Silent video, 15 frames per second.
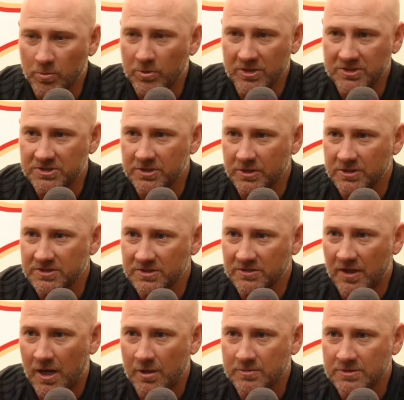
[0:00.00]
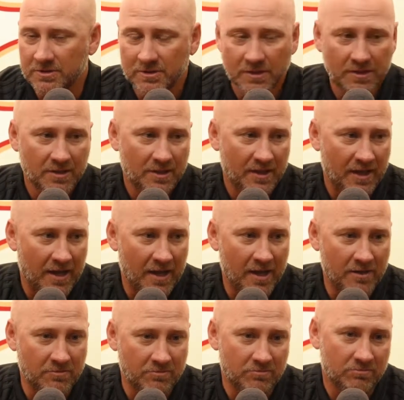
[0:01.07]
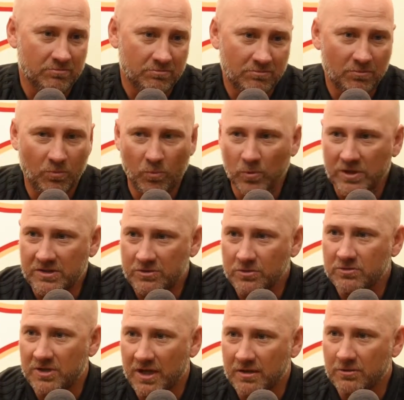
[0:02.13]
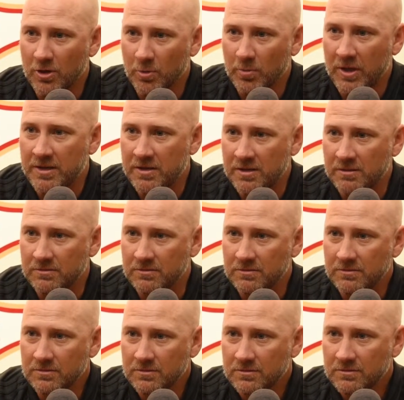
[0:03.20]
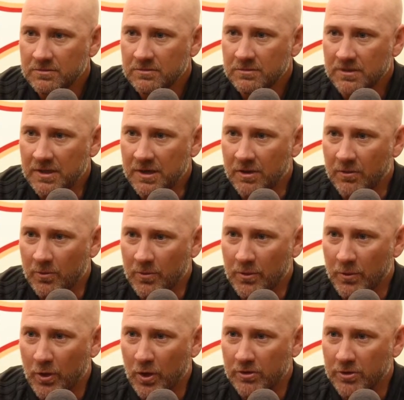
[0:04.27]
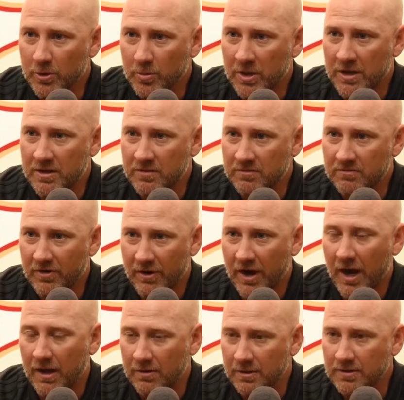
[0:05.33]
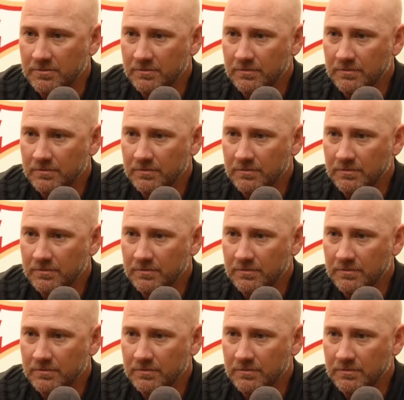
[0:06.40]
pretty serious at times, and we do take their opinion, and we regard their opinion very highly.